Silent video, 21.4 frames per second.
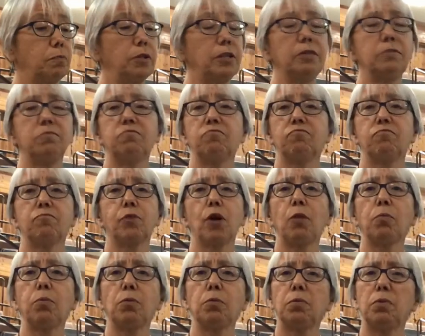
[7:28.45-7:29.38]
But it
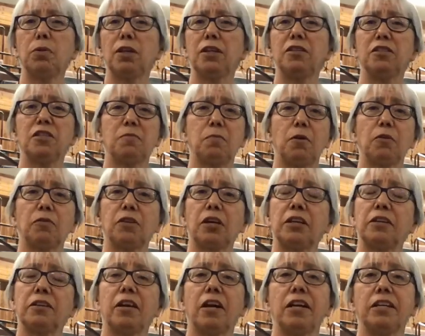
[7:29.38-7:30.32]
probably is about
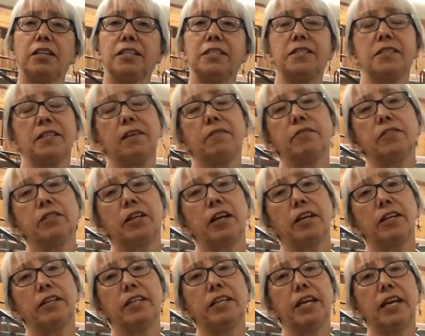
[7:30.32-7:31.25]
that 97,
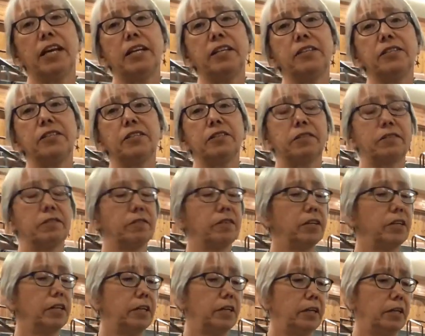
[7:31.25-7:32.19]
98.
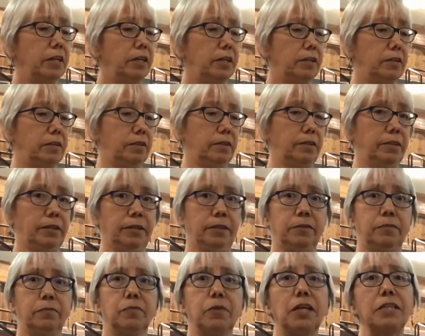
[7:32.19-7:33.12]

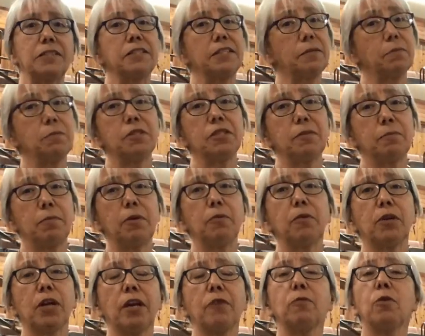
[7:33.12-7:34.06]
That seems to be
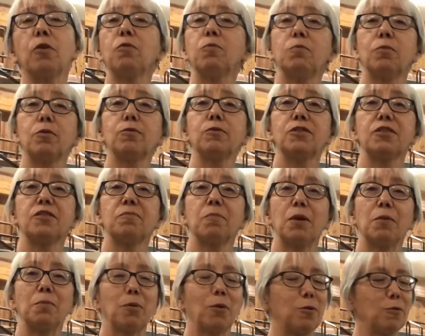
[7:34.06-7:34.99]
when I wrote most of
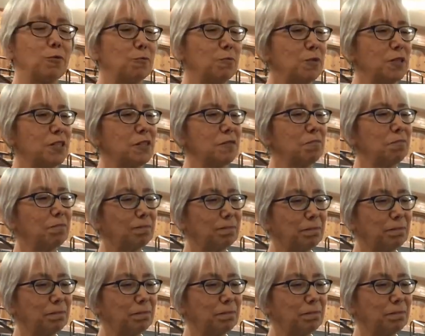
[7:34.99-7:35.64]
my poems.